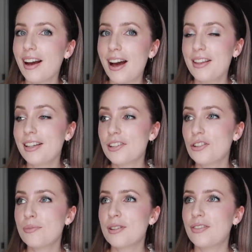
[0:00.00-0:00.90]
I think in
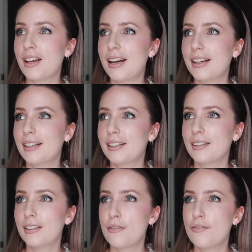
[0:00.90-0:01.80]
terms of like
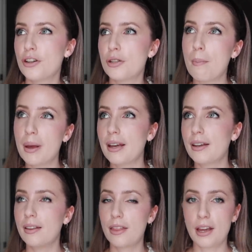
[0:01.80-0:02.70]
the first
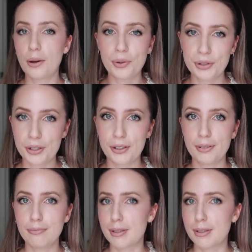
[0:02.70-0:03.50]
big thing we'll do